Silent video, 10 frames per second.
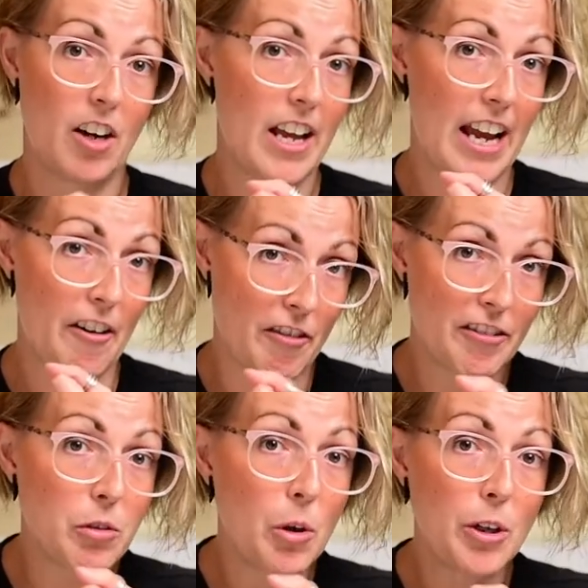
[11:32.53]
every
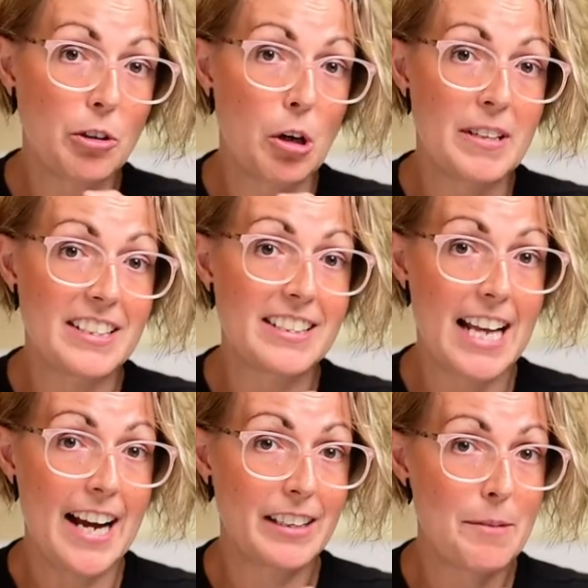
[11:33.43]
fluorochrome is
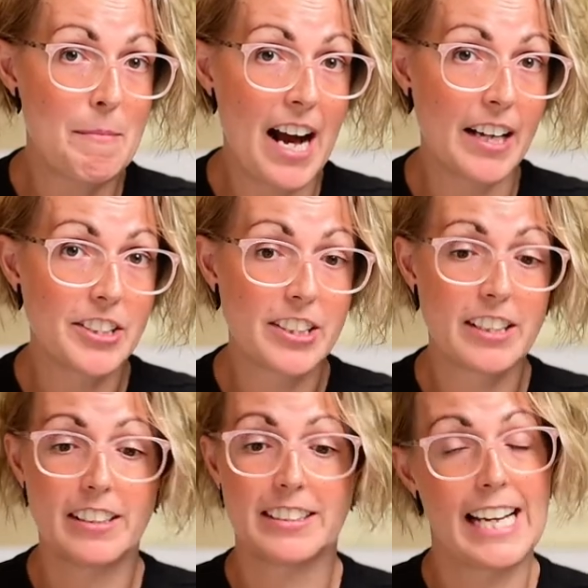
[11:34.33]
exactly matched,
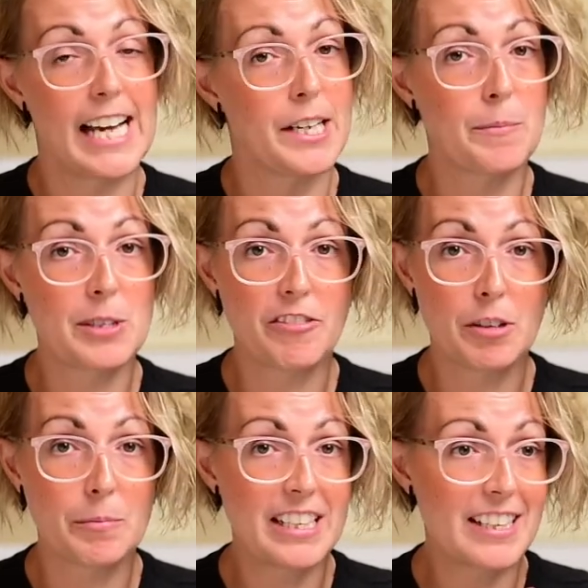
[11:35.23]
the tandems are
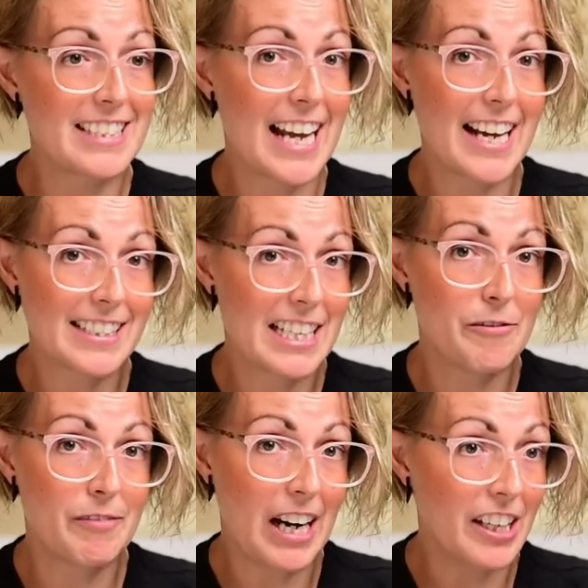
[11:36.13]
from the exact
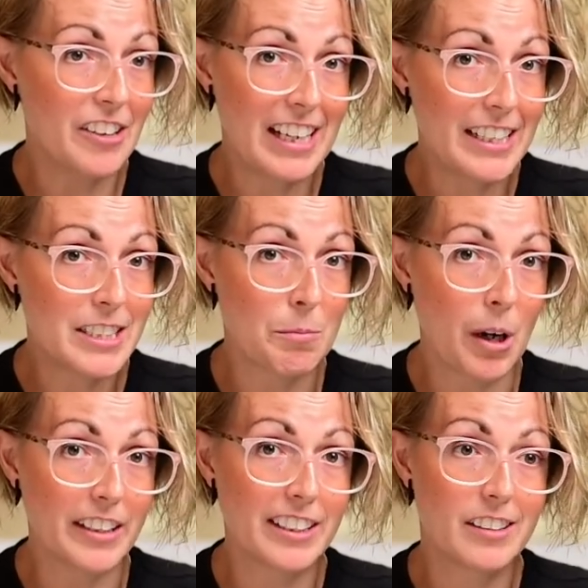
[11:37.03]
same vial of
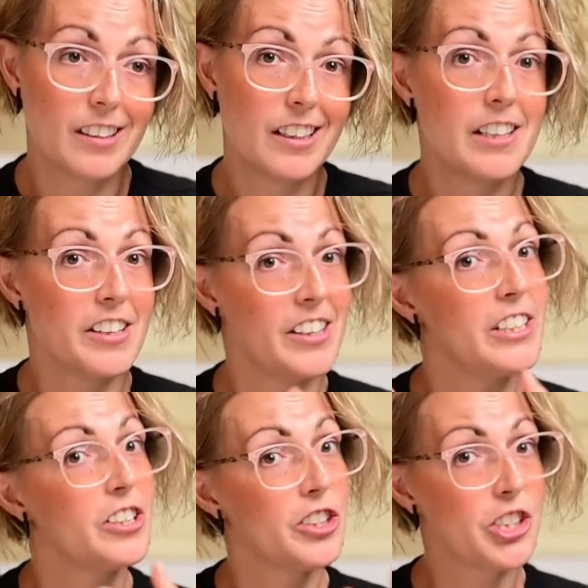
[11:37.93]
antibody,
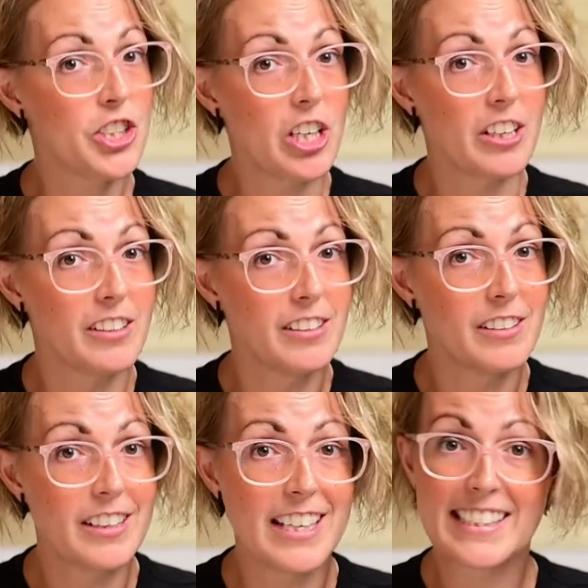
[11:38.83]
then sure.
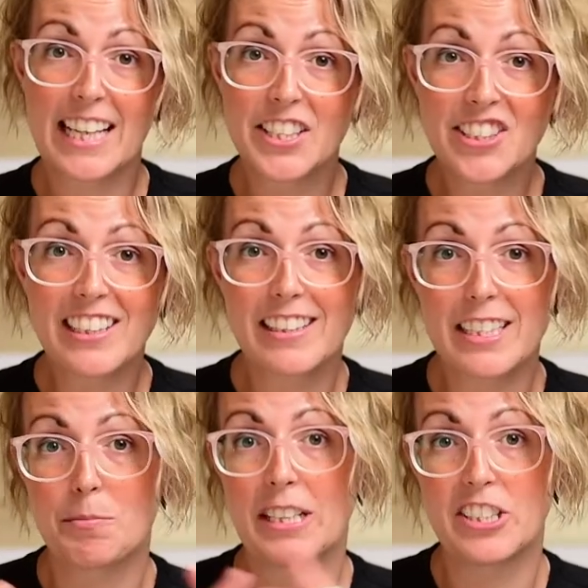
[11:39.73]
Essentially,
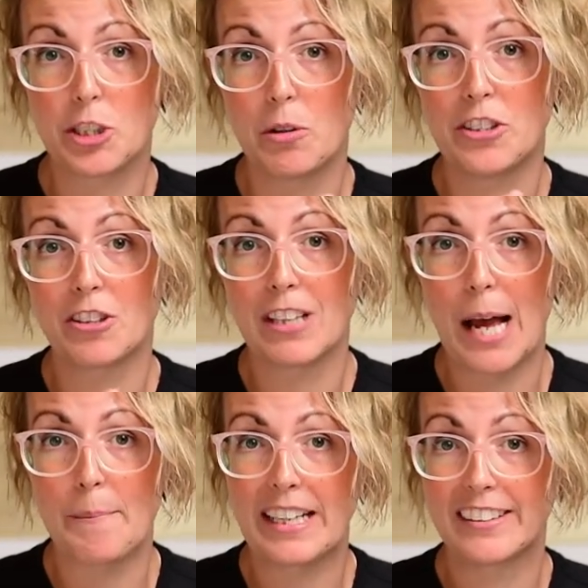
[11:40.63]
this means you and your
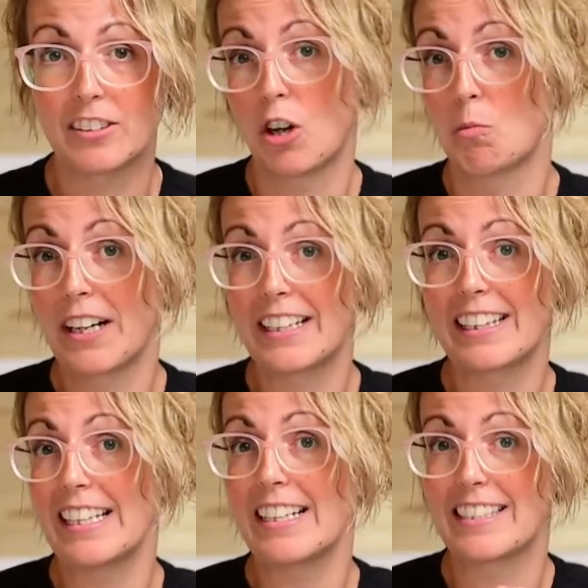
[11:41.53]
lab mate are running
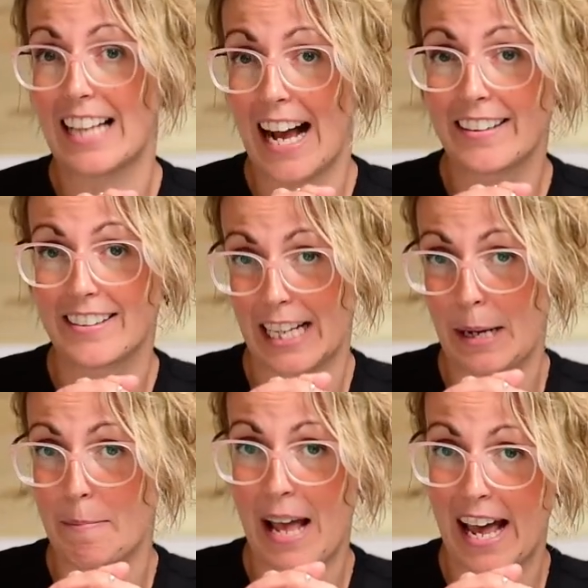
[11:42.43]
the exact
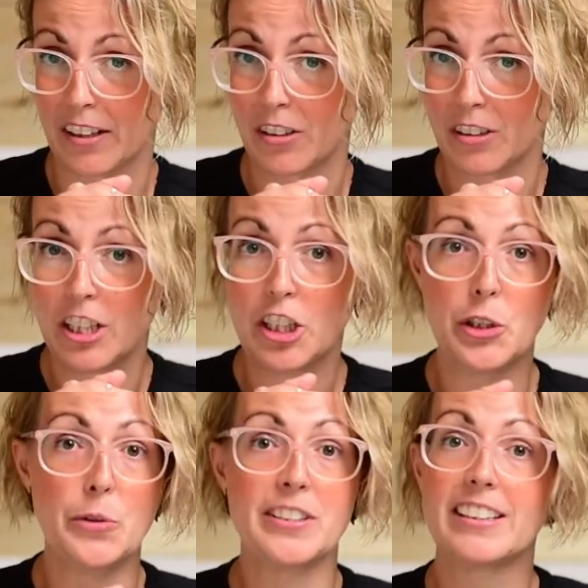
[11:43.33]
same panel,
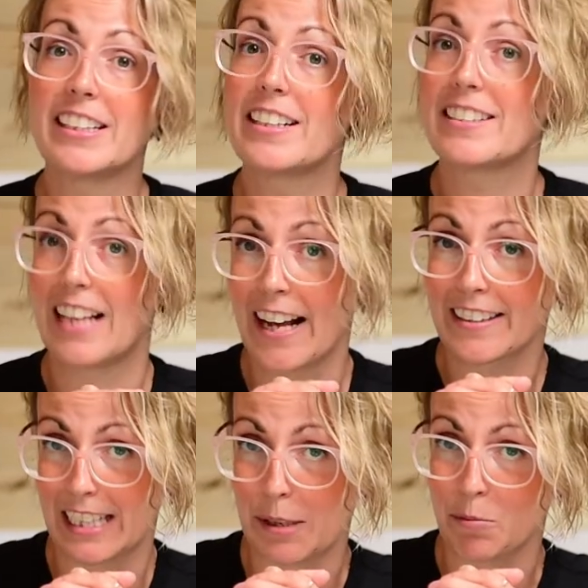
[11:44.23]
using the exact
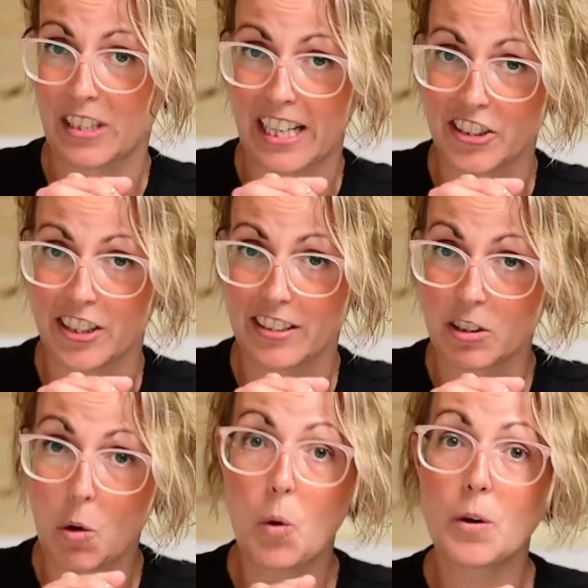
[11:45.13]
same reagents,
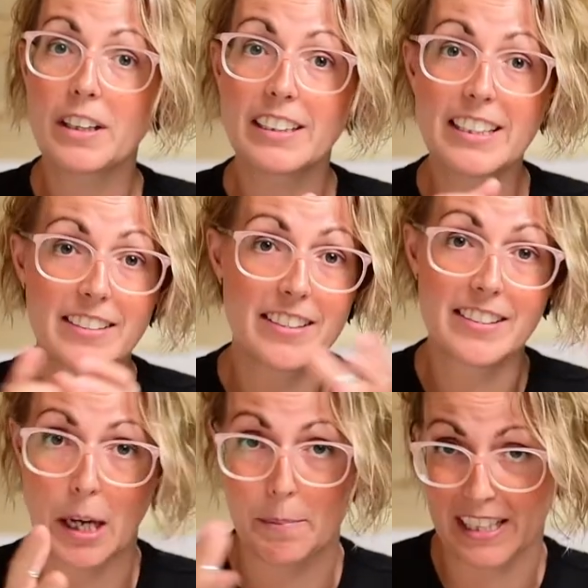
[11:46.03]
or at least a
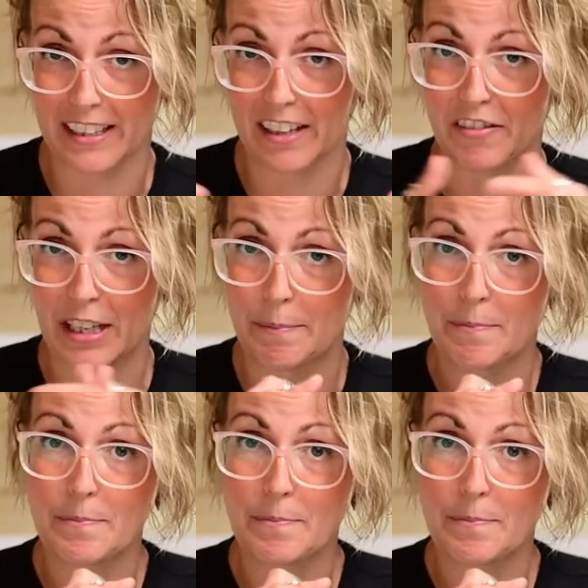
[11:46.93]
subset of them.